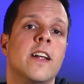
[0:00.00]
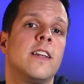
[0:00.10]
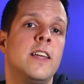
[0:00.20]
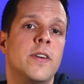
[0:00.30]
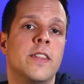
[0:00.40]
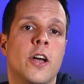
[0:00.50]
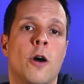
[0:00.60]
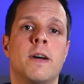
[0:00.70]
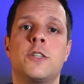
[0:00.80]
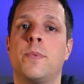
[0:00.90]
leave it in the
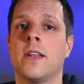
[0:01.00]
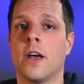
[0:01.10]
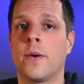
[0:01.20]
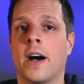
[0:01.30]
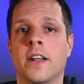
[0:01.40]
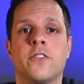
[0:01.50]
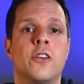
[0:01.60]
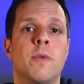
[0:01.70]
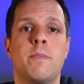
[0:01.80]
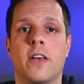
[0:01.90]
comments below and I'll
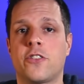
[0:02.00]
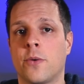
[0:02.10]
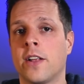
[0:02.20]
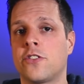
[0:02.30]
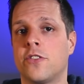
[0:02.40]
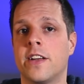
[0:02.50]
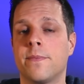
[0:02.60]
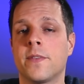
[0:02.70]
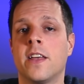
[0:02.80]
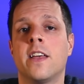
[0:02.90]
do my best to answer it.